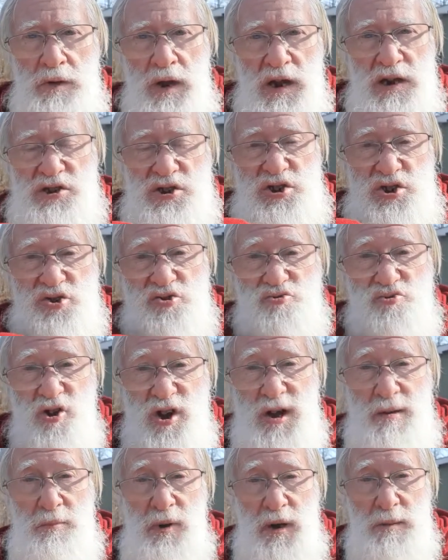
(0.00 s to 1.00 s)

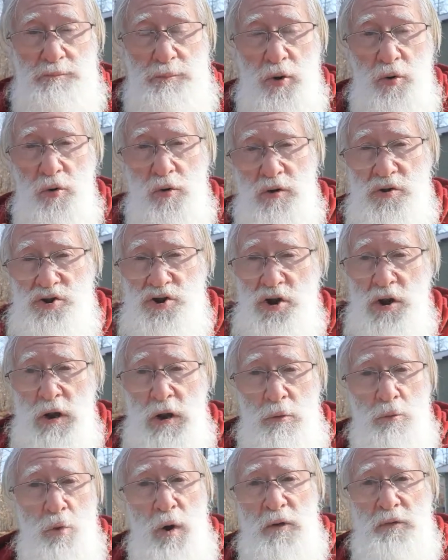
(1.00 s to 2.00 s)
extremely porous,
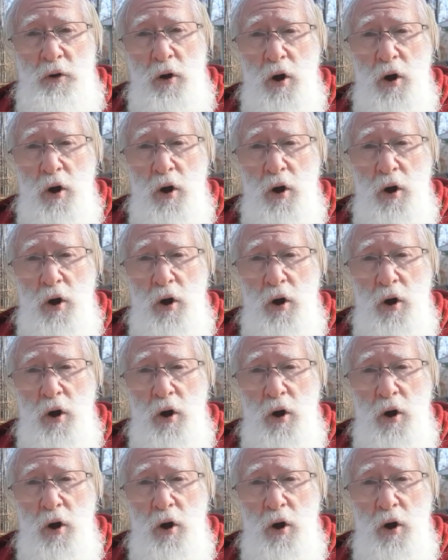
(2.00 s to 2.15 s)
with